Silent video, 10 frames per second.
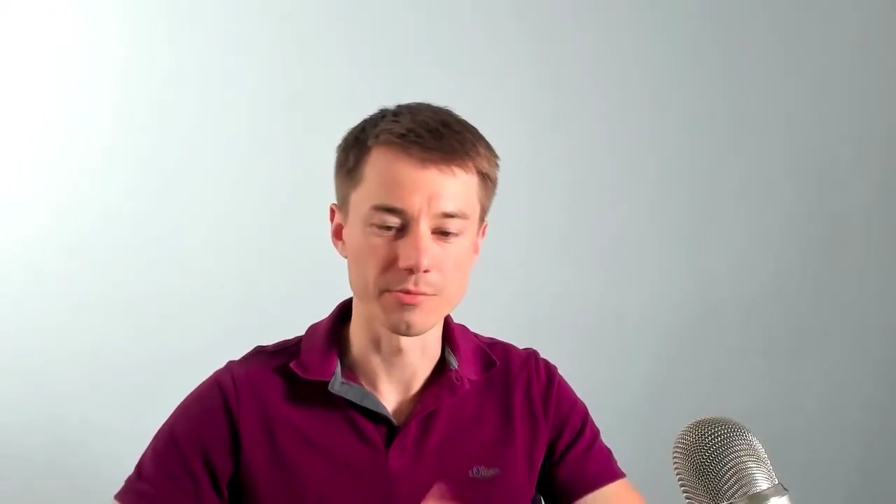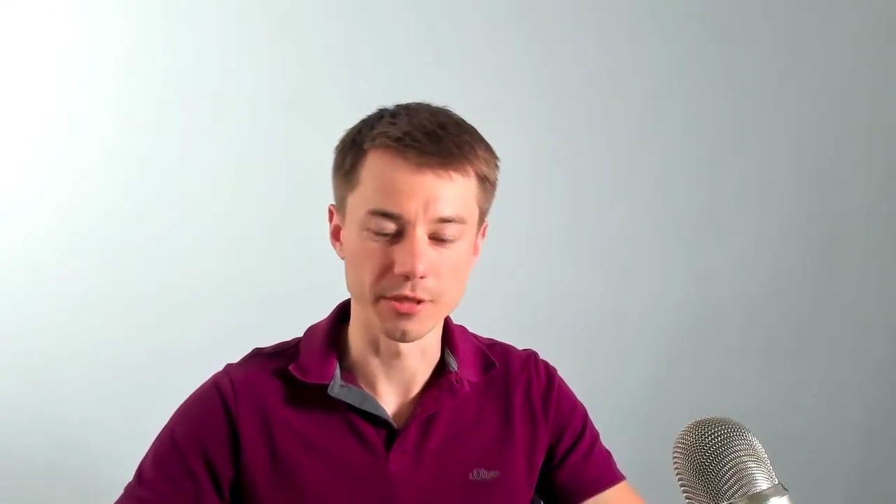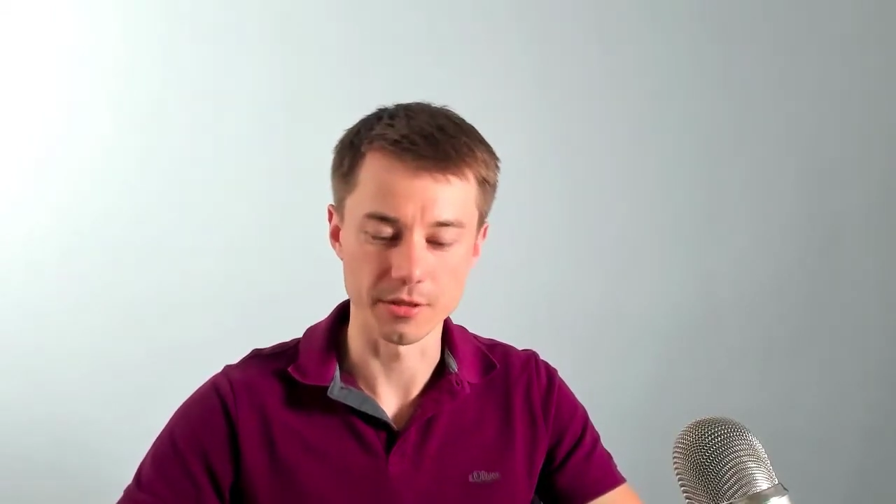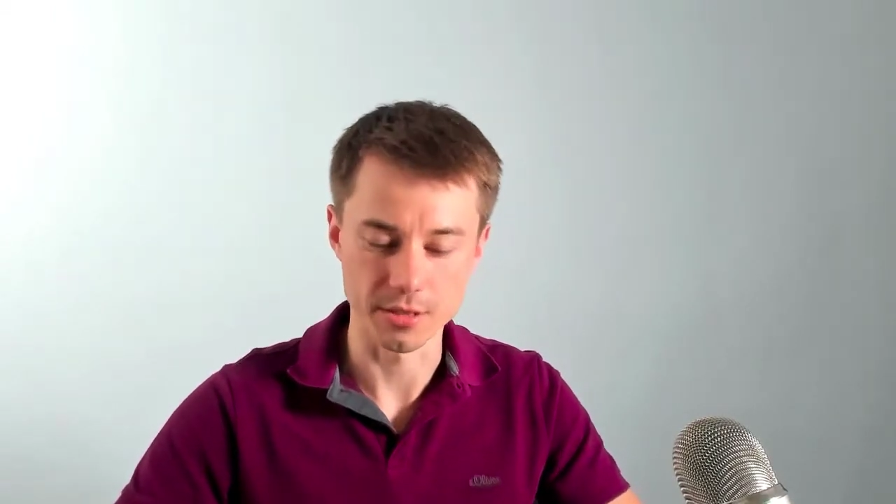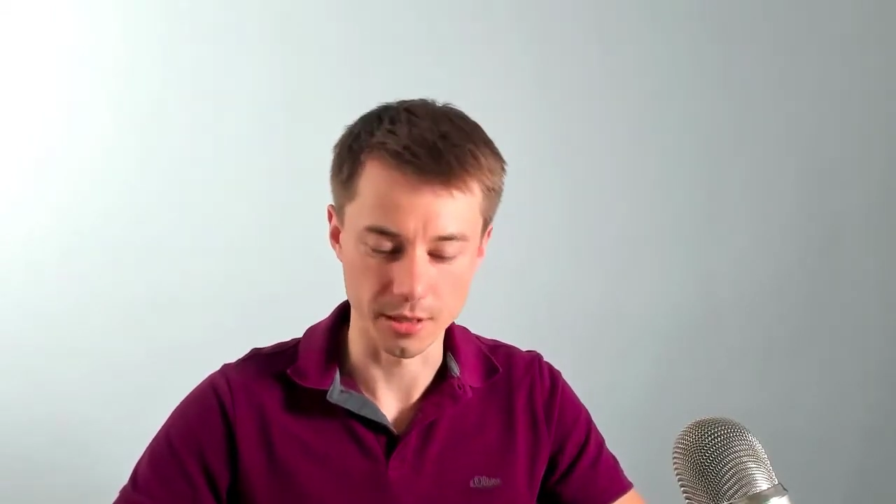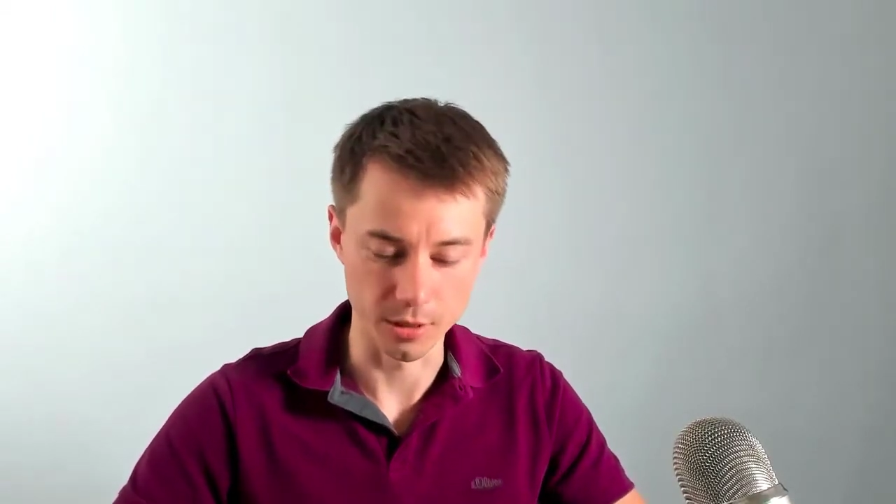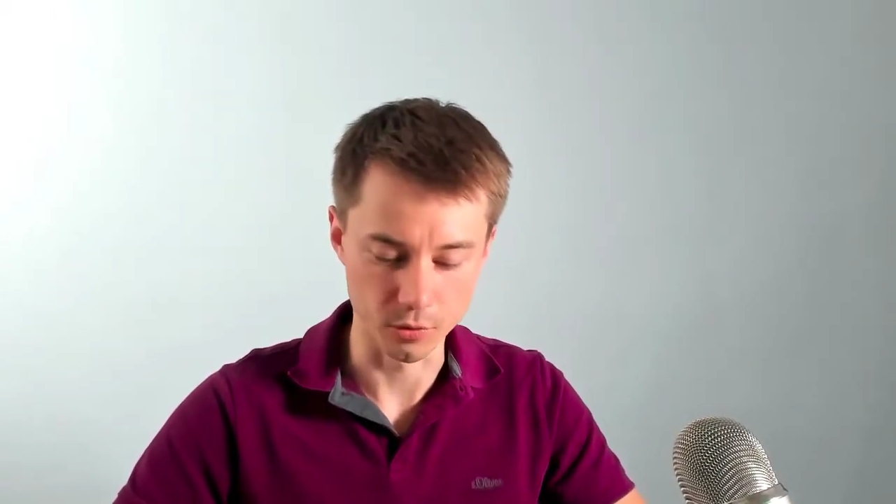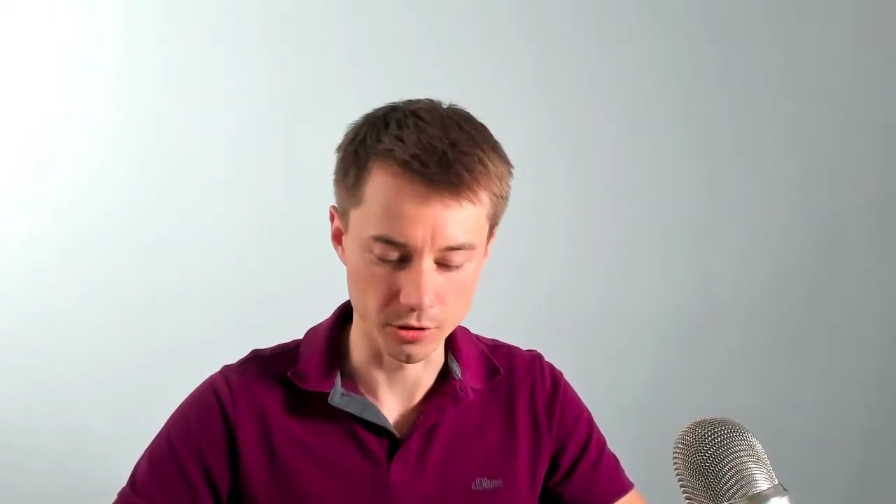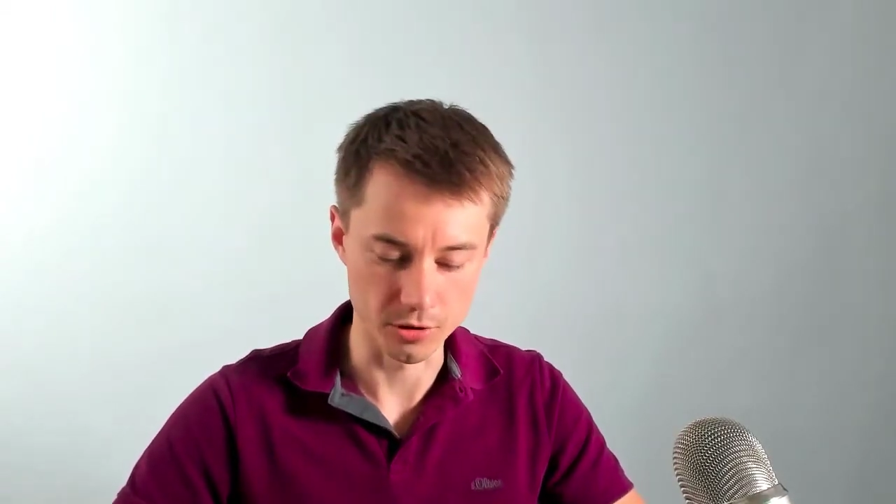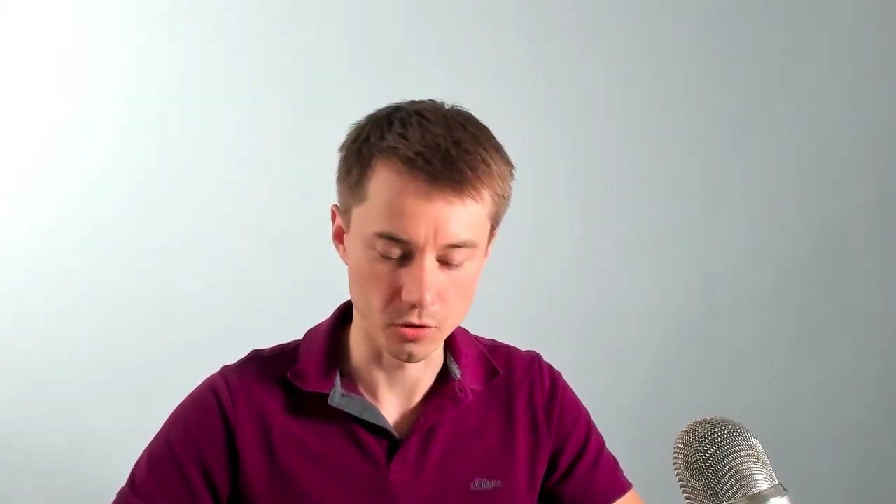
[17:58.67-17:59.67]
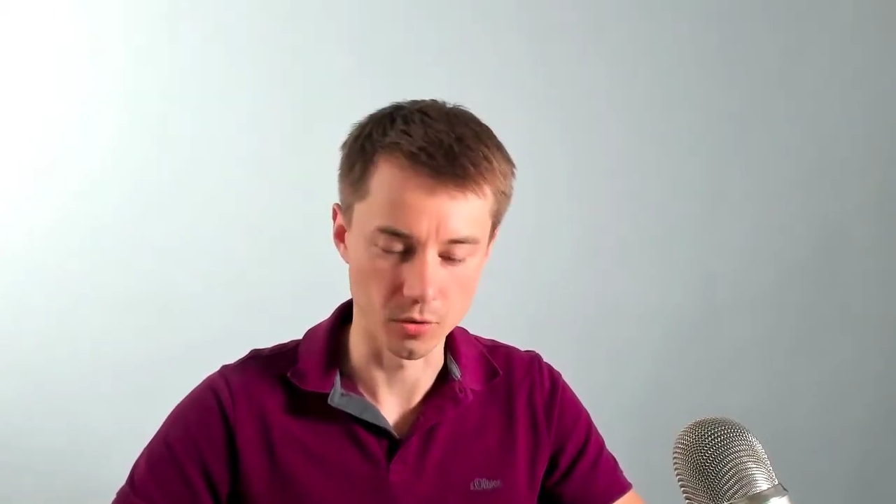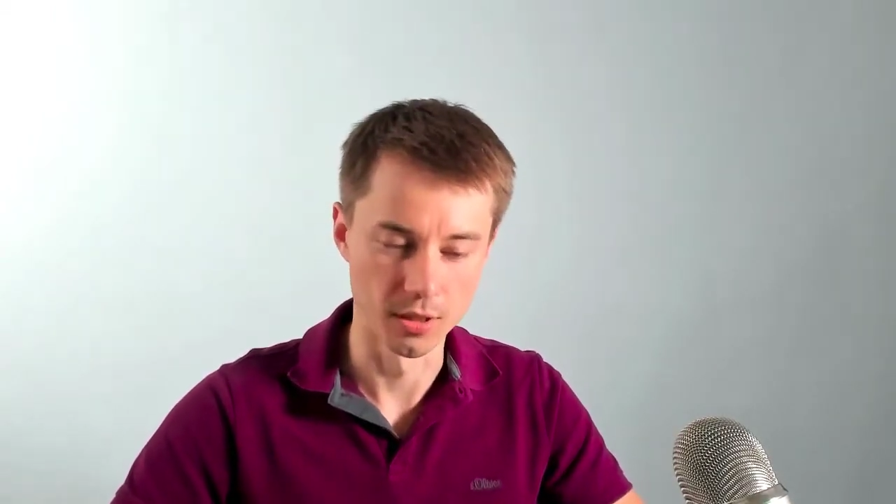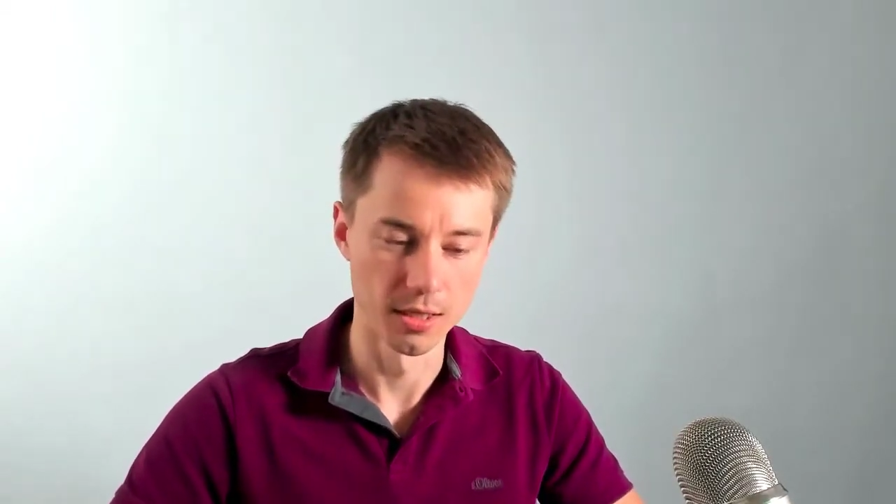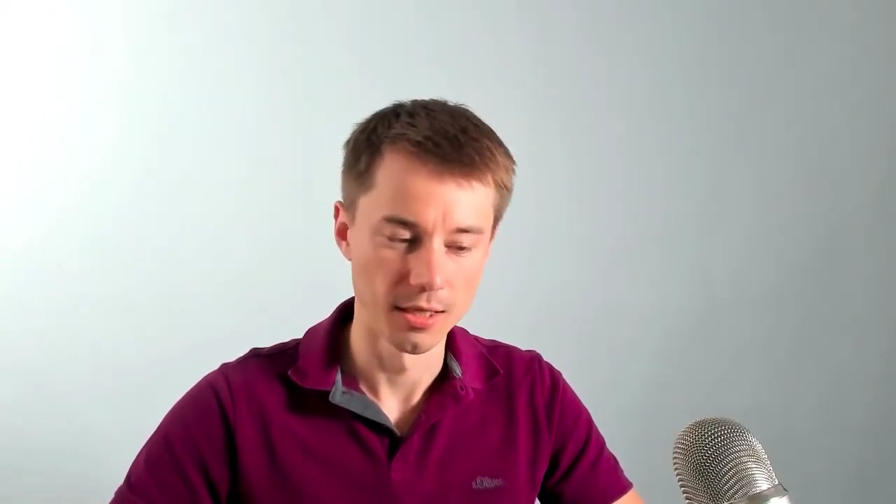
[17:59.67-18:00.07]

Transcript: because he was also